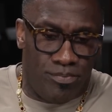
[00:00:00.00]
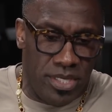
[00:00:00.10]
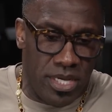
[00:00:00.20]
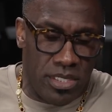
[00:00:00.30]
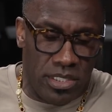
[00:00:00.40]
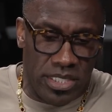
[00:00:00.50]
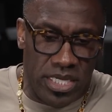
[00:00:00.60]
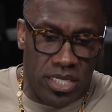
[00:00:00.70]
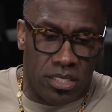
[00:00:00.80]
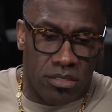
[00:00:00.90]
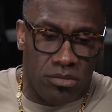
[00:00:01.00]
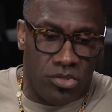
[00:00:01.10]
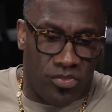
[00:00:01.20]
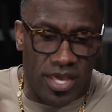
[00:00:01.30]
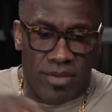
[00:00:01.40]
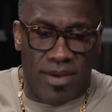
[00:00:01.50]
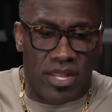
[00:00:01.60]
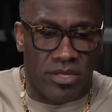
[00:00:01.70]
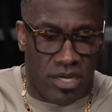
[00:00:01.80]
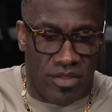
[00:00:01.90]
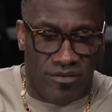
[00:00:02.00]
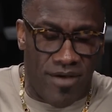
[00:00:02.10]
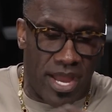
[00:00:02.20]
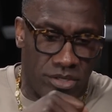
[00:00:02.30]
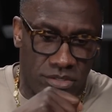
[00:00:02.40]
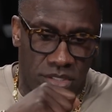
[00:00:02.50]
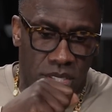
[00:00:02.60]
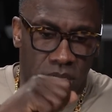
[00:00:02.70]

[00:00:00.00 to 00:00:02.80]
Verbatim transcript: P L League, you think yeah, about other fighters.